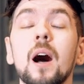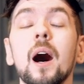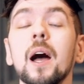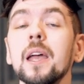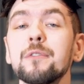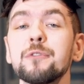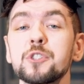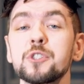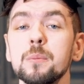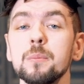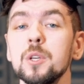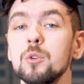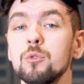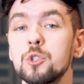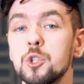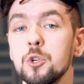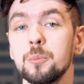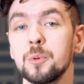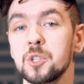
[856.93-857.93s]
I have some
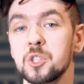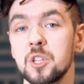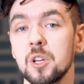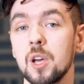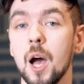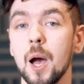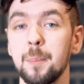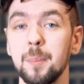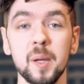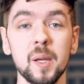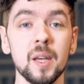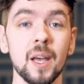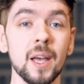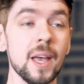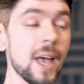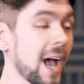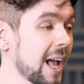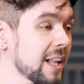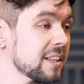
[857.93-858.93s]
YouTubers to copy
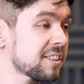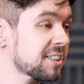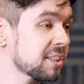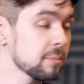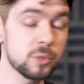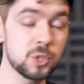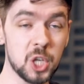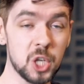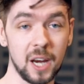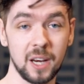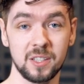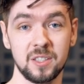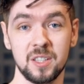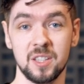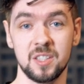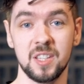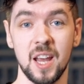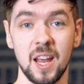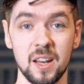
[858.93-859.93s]
and some checks
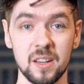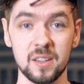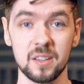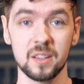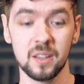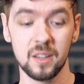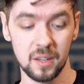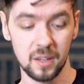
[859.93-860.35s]
to send.